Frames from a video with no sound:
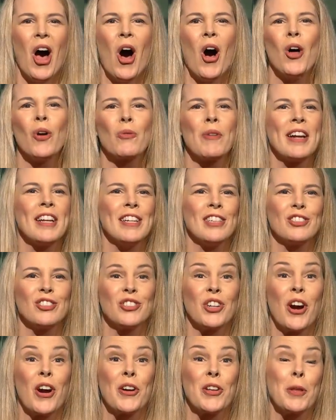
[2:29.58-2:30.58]
Already a
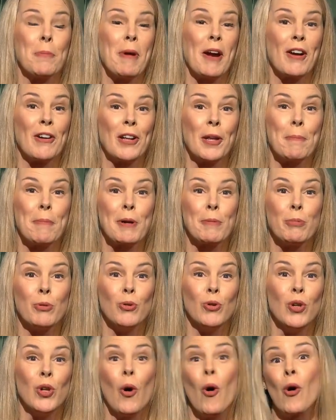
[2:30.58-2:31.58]
star in the Paralympic
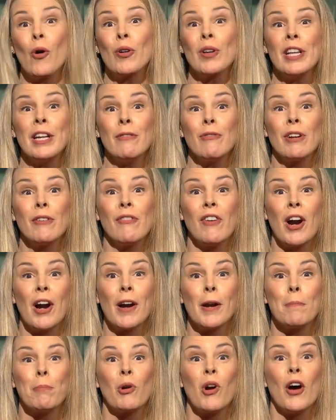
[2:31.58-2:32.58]
pool, Aurélie
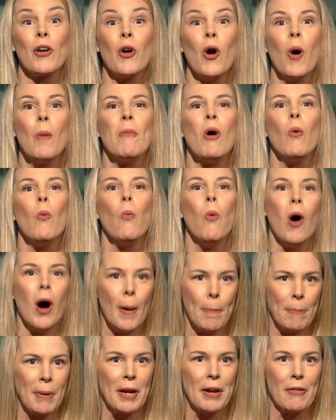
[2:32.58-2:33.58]
Rivard brought home a
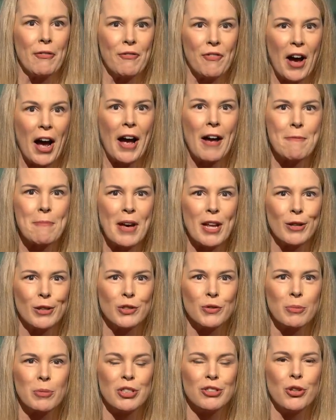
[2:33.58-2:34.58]
whopping five medals
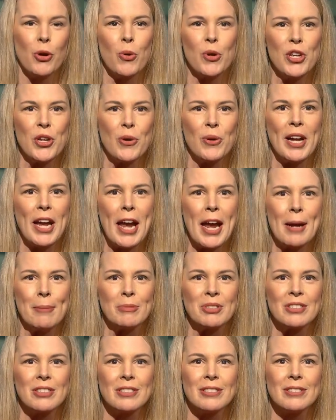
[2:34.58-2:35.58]
from the Tokyo Games.